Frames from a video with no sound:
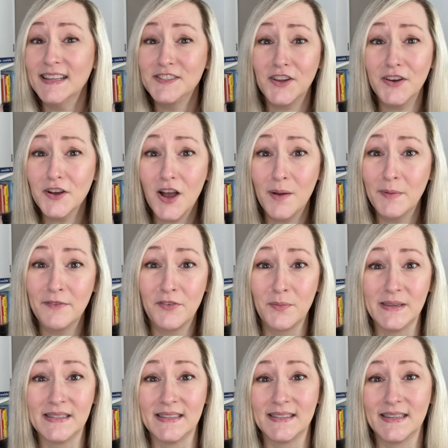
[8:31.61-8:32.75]
not uncommon for
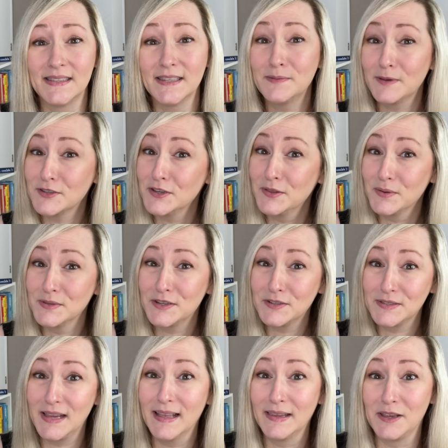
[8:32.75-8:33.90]
businesses, especially those that are
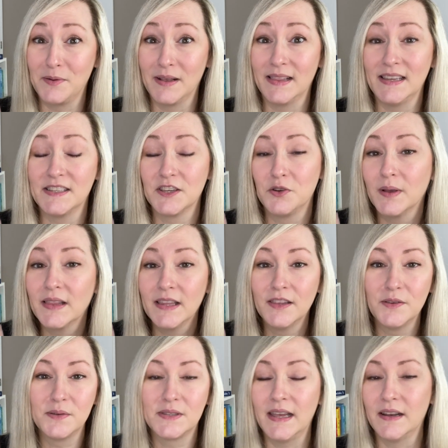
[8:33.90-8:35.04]
scaling quickly, to quickly
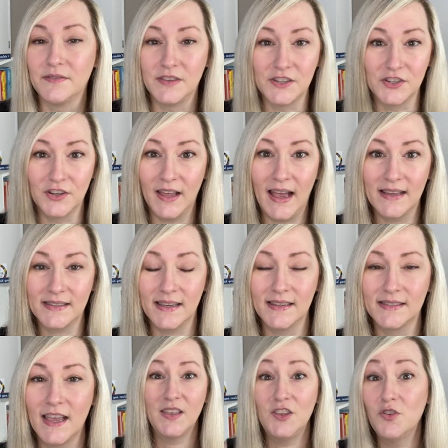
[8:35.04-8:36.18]
lose sight of digital assets.
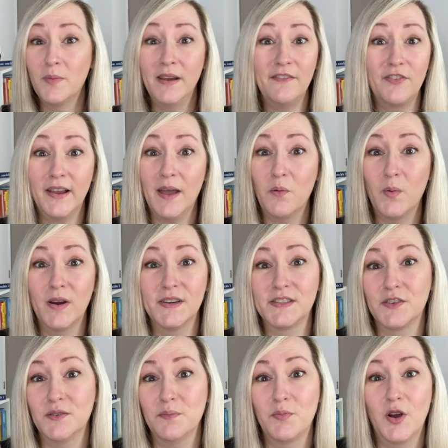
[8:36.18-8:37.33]
You might forget where a
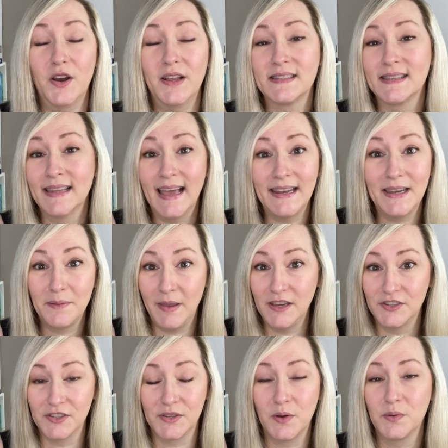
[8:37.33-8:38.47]
certain product's landing page
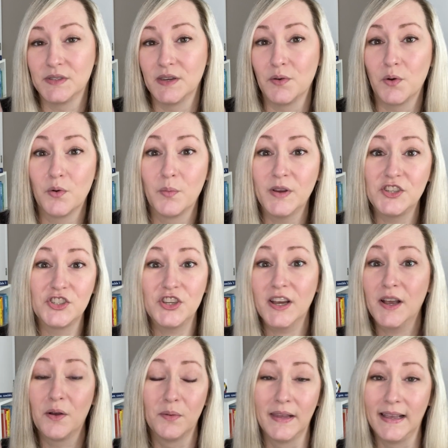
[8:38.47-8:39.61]
is hosted or which
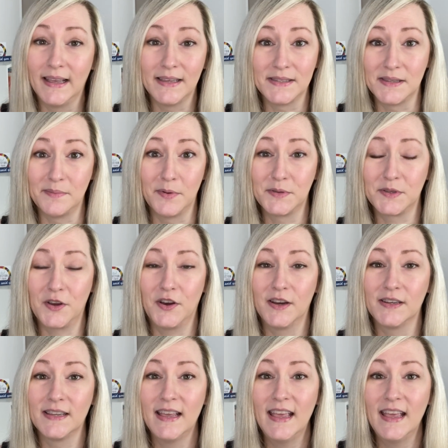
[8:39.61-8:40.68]
checkout link is the most current.